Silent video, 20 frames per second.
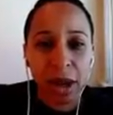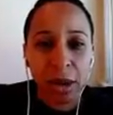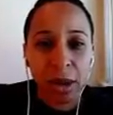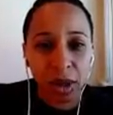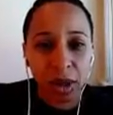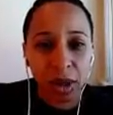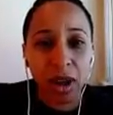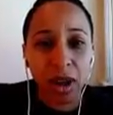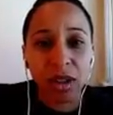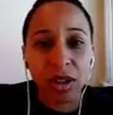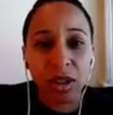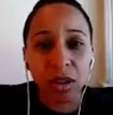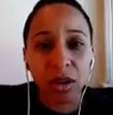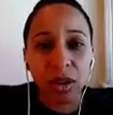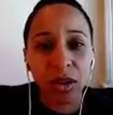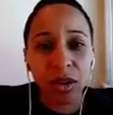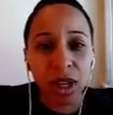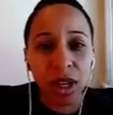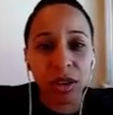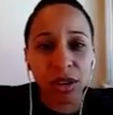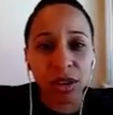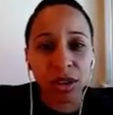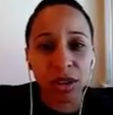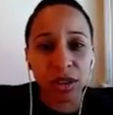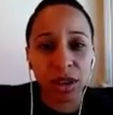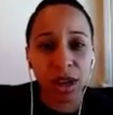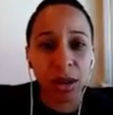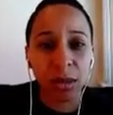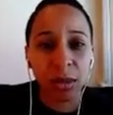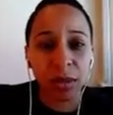But also those other
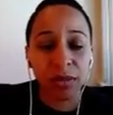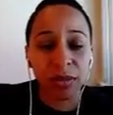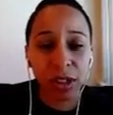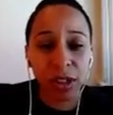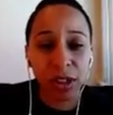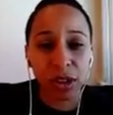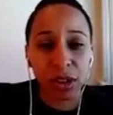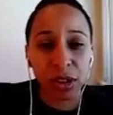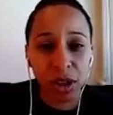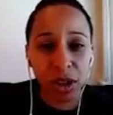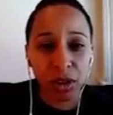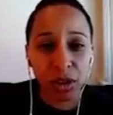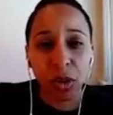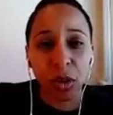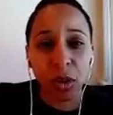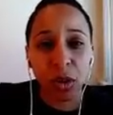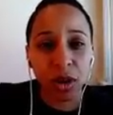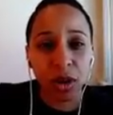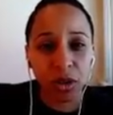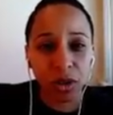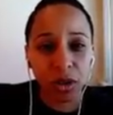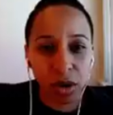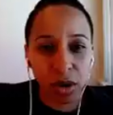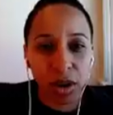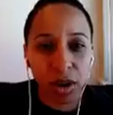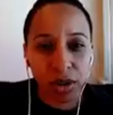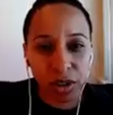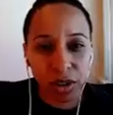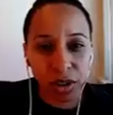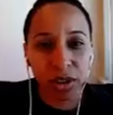officials on the court, those are
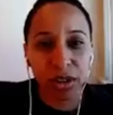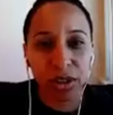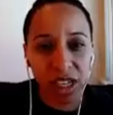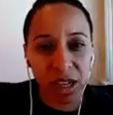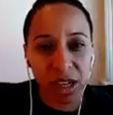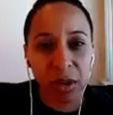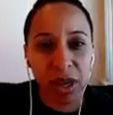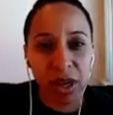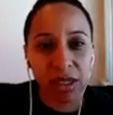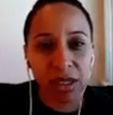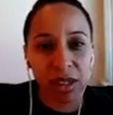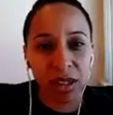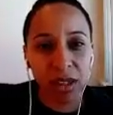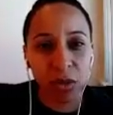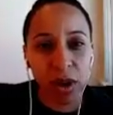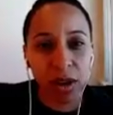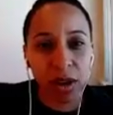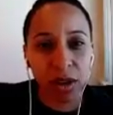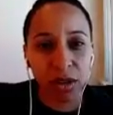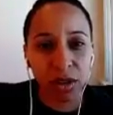also your teammates as well.